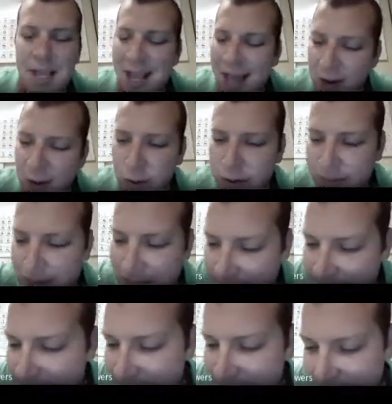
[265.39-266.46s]
How old am I?
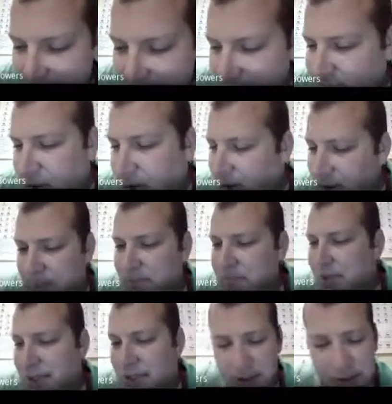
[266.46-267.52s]
This is drawing a
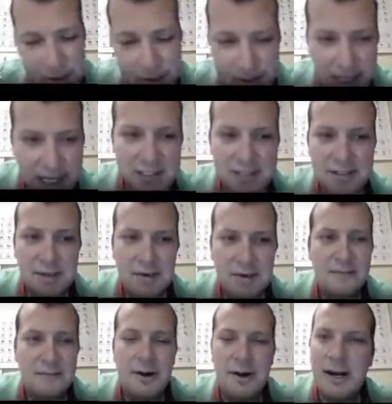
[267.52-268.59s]
big goose egg so
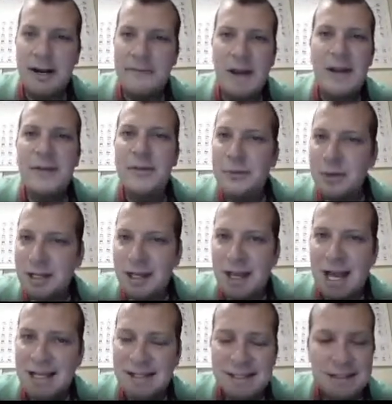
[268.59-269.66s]
far. I've had three
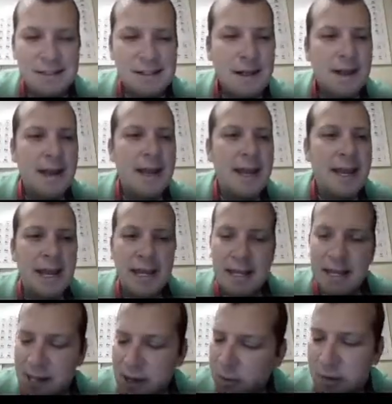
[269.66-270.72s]
classes
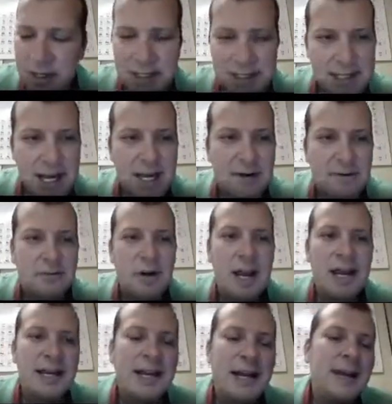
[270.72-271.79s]
and nobody's got it
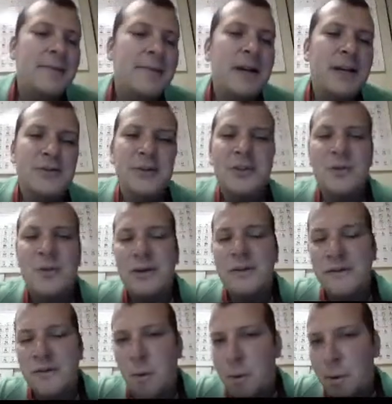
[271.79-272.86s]
right. I am actually
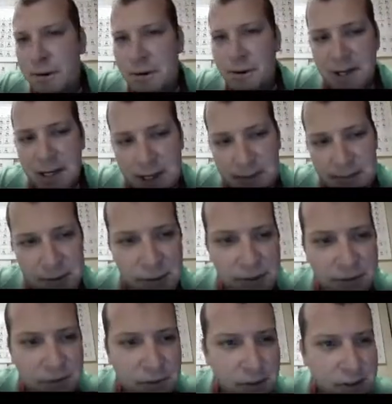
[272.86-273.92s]
24. I'm
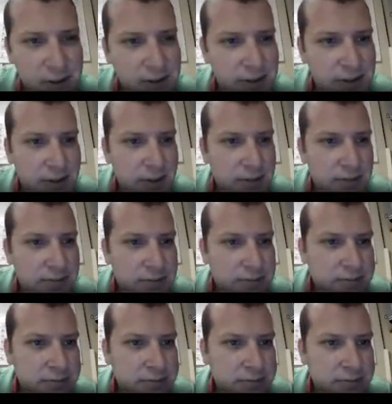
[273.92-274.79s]
24 years old.